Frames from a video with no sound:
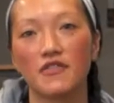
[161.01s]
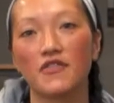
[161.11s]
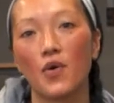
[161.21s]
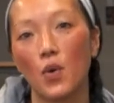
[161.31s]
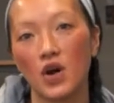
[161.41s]

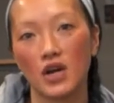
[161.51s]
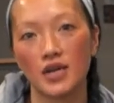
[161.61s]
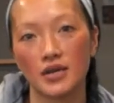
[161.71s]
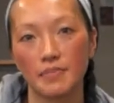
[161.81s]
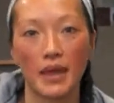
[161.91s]

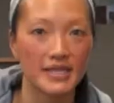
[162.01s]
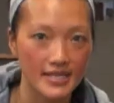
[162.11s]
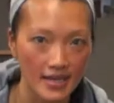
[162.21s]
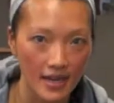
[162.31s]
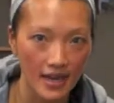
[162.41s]
afford
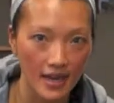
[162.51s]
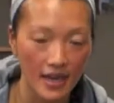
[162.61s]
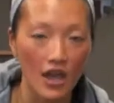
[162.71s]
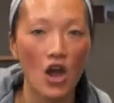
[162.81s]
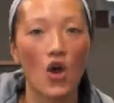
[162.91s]

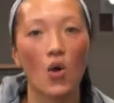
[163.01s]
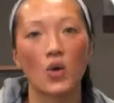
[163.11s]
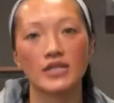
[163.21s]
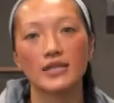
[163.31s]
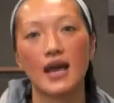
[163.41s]
babysitting
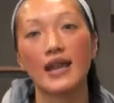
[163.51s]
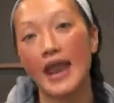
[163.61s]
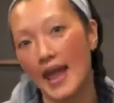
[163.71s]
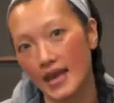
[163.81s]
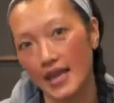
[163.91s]
or a
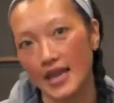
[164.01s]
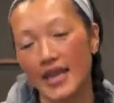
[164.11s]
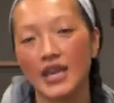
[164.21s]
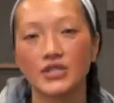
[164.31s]
nanny.